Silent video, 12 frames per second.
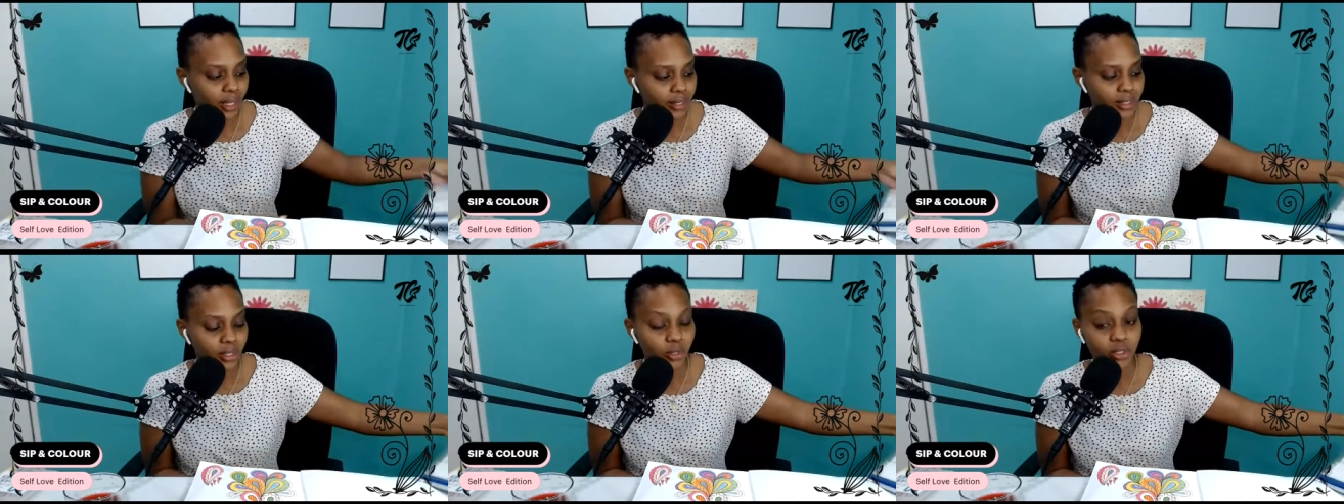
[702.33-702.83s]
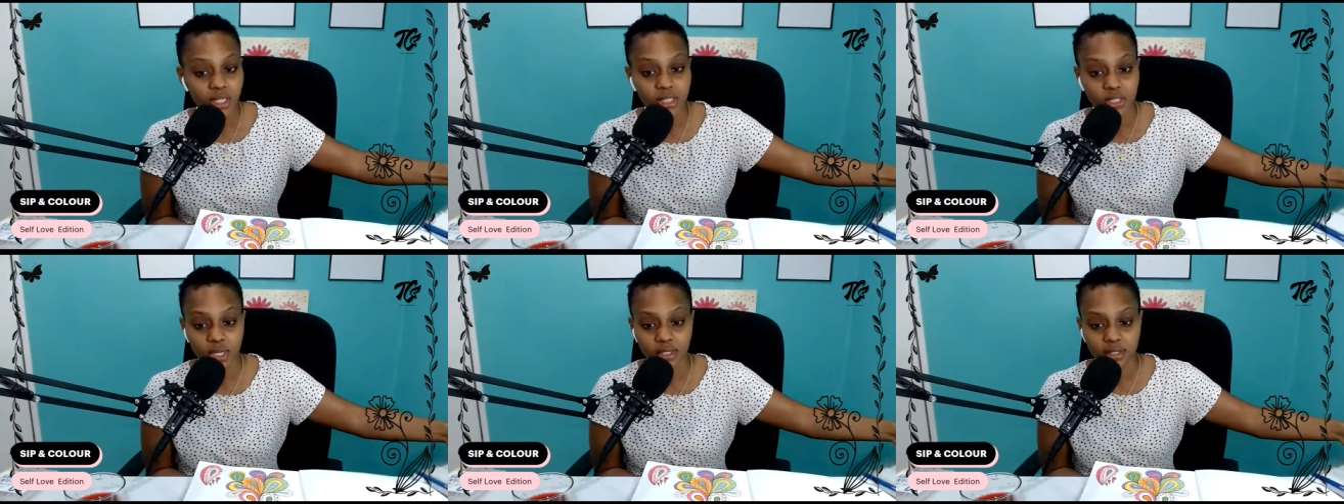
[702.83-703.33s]
thing on the
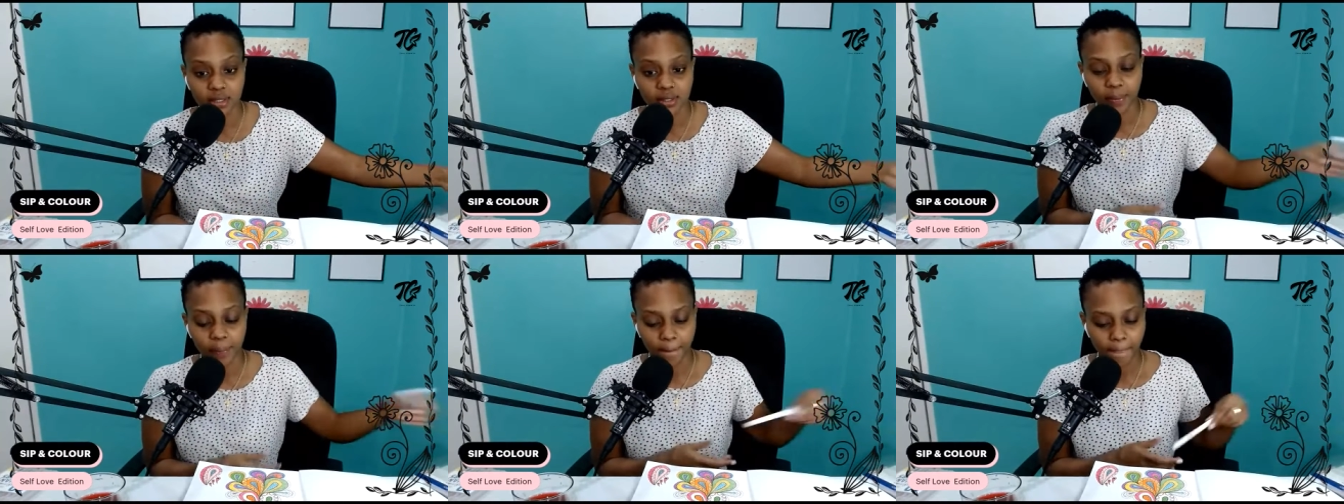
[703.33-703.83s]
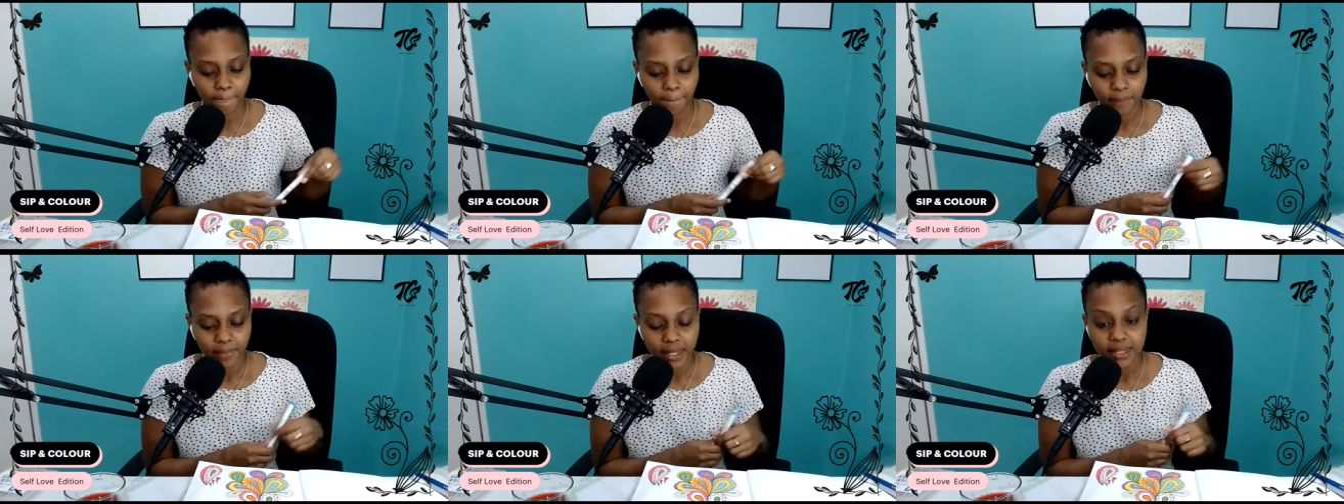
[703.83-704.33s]
agenda
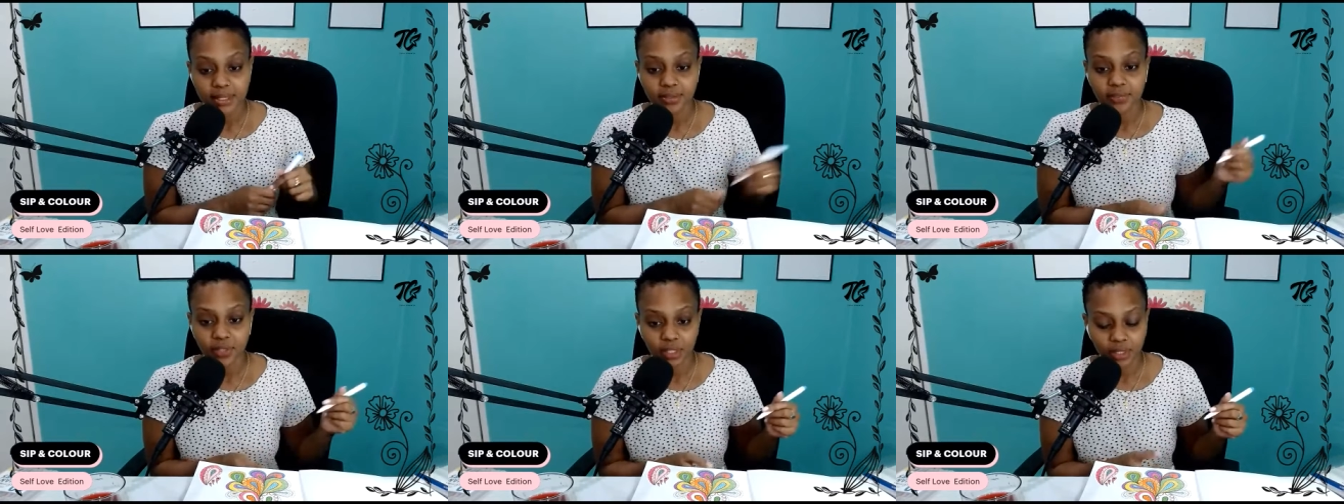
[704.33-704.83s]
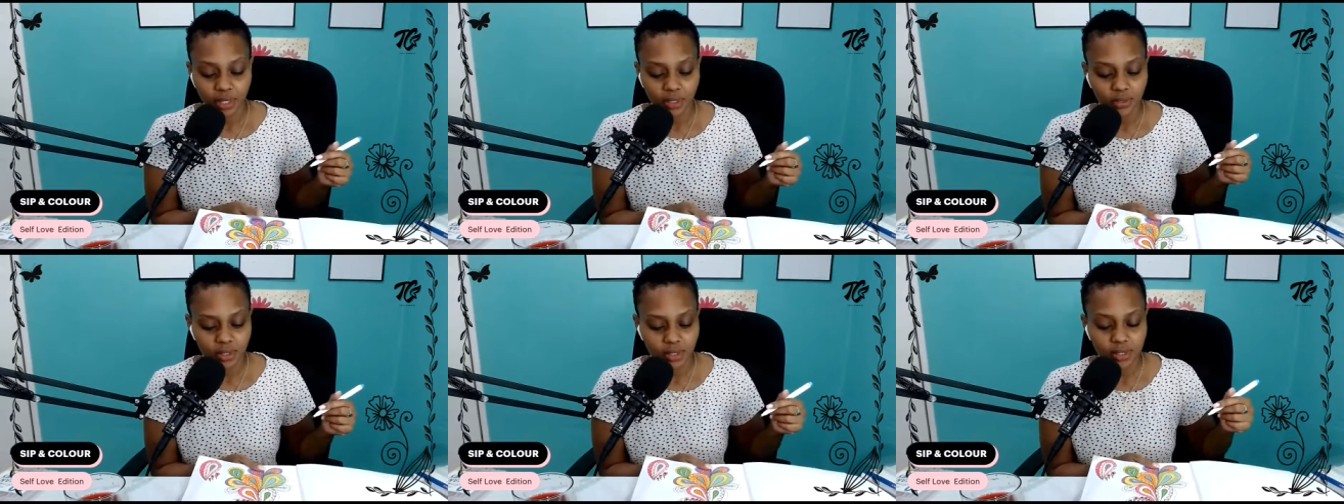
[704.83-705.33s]
is to figure
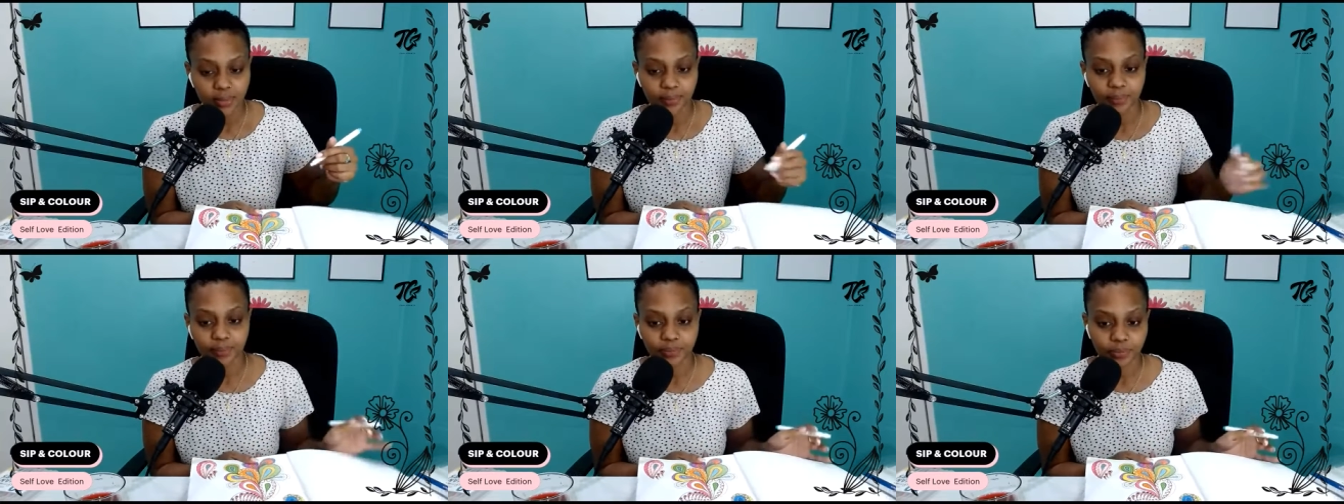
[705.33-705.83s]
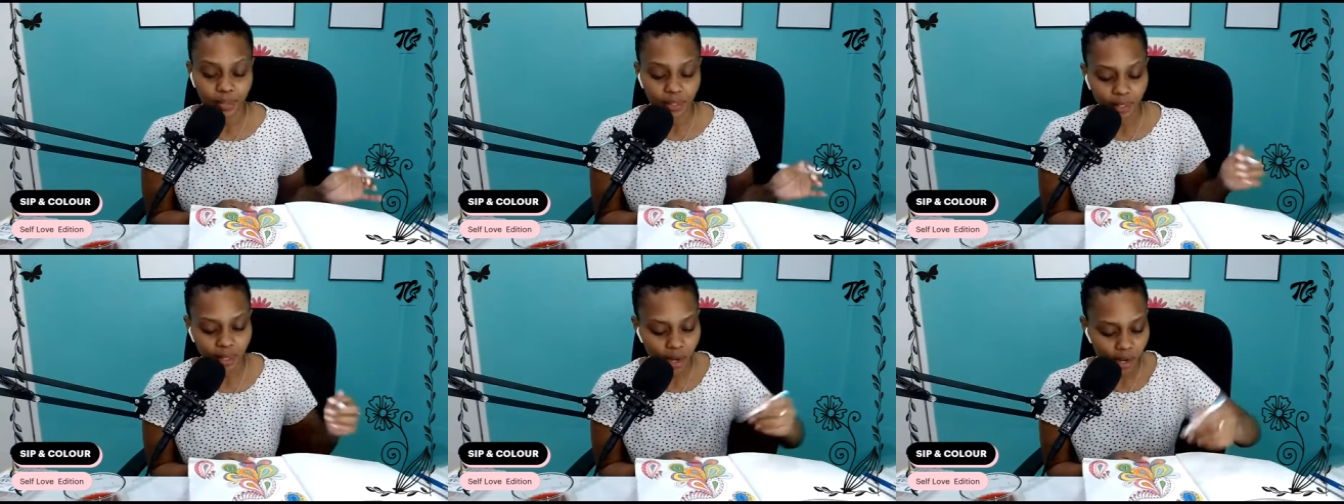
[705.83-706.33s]
out
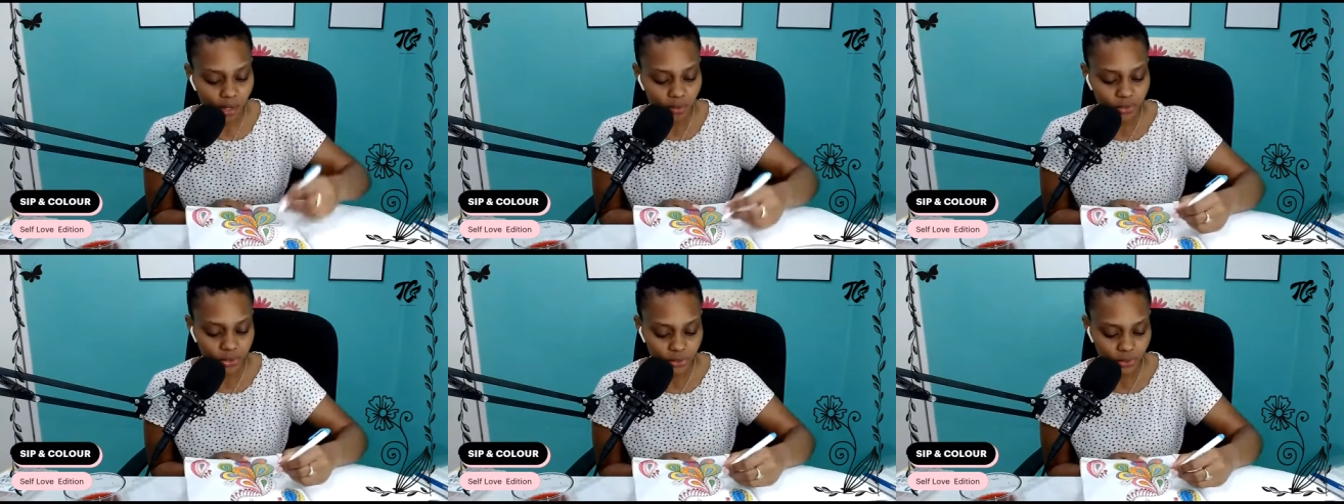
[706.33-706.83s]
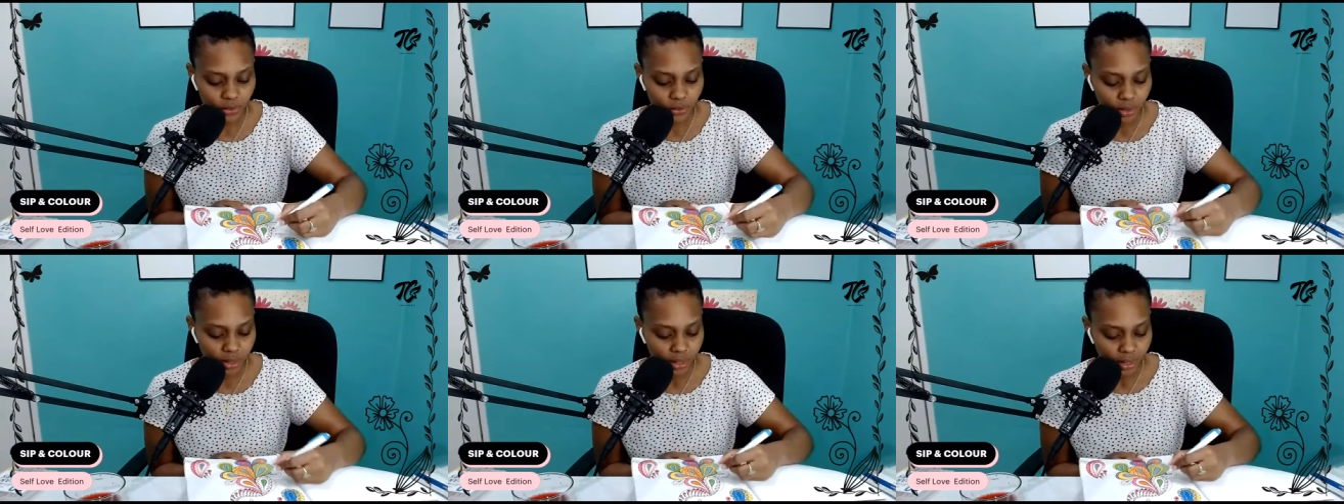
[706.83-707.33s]
how to